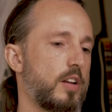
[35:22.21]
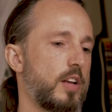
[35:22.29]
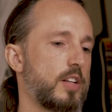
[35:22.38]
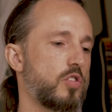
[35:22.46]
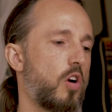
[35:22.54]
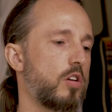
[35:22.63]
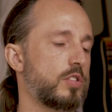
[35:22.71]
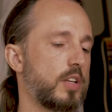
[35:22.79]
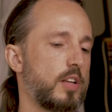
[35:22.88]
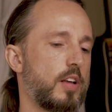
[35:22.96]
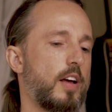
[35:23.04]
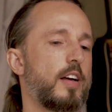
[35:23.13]
it's hard to,
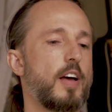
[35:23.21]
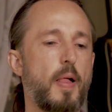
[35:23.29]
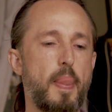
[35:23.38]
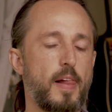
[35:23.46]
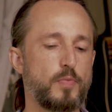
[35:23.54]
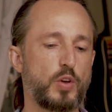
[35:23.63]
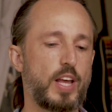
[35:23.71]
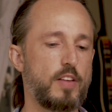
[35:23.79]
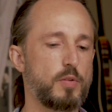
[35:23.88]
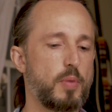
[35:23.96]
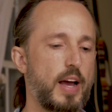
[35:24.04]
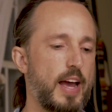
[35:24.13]
you can't
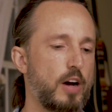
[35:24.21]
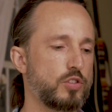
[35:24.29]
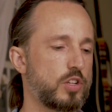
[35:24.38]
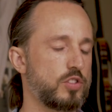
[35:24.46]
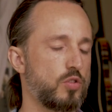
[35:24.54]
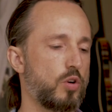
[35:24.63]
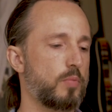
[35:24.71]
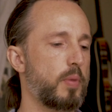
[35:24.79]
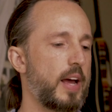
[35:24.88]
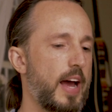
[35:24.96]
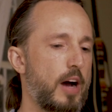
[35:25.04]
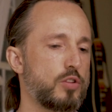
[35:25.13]
even buy a house, because in order to
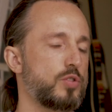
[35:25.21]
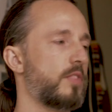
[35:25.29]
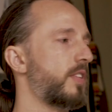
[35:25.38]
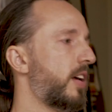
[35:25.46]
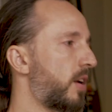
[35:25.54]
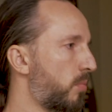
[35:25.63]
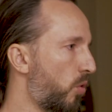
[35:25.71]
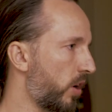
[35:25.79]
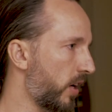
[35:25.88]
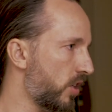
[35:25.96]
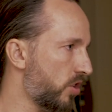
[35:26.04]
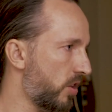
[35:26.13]
buy a house, you have to get a
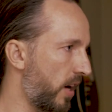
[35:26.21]
mortgage.